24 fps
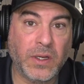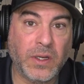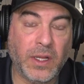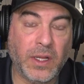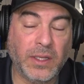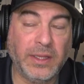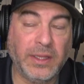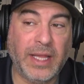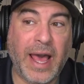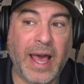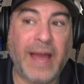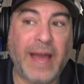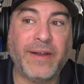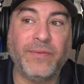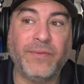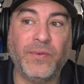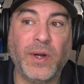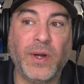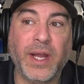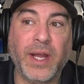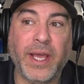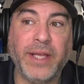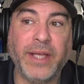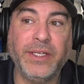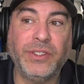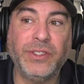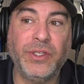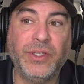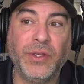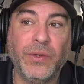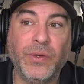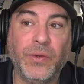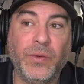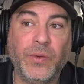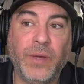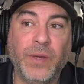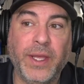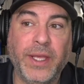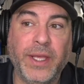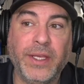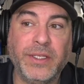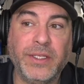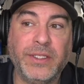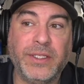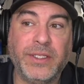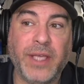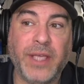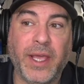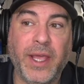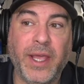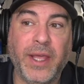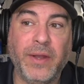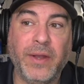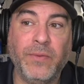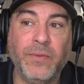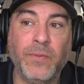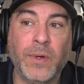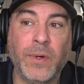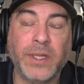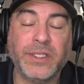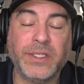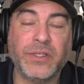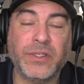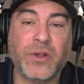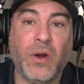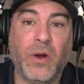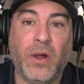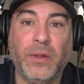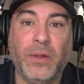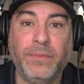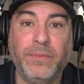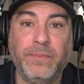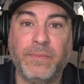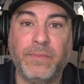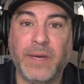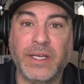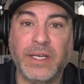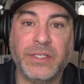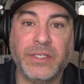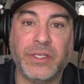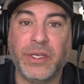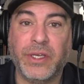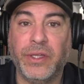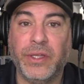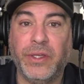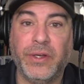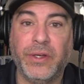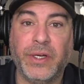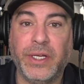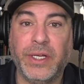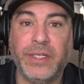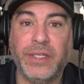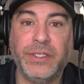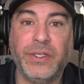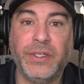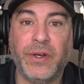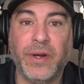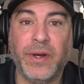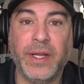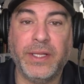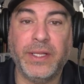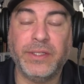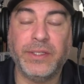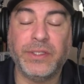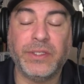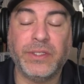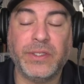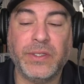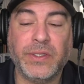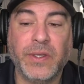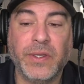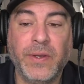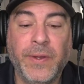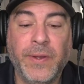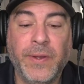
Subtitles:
A lot of what I do is in what's called muscular endurance,